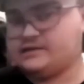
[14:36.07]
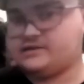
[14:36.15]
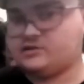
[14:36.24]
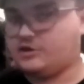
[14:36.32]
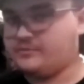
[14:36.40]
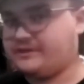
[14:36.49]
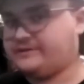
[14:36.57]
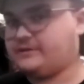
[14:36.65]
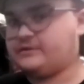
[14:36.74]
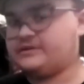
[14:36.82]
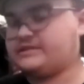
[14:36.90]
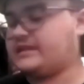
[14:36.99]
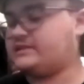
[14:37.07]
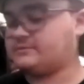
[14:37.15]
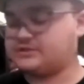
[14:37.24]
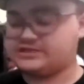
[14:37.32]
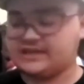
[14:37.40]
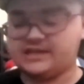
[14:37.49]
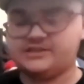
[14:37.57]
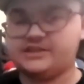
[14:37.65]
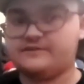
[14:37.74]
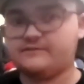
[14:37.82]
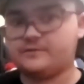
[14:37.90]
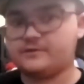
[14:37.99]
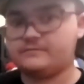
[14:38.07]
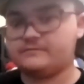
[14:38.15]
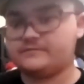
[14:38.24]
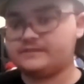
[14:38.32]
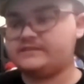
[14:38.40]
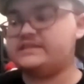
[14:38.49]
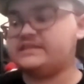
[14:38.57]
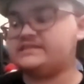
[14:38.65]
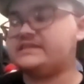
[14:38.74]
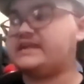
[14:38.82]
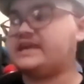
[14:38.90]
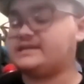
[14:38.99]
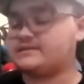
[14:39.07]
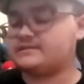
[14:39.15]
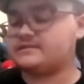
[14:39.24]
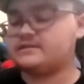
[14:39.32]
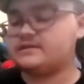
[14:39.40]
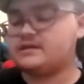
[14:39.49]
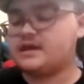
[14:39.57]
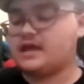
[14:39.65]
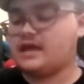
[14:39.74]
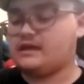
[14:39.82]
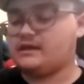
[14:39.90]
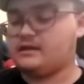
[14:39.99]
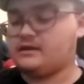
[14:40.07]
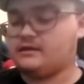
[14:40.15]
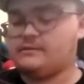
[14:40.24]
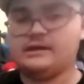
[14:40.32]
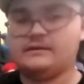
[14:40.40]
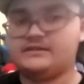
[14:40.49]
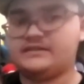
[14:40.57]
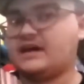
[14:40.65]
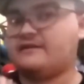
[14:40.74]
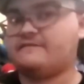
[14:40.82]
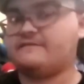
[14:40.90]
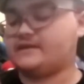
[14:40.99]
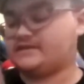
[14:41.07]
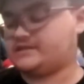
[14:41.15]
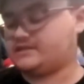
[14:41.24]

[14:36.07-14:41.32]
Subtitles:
this Army of Darkness case, which is actually a 4-disc case, and it did not fit.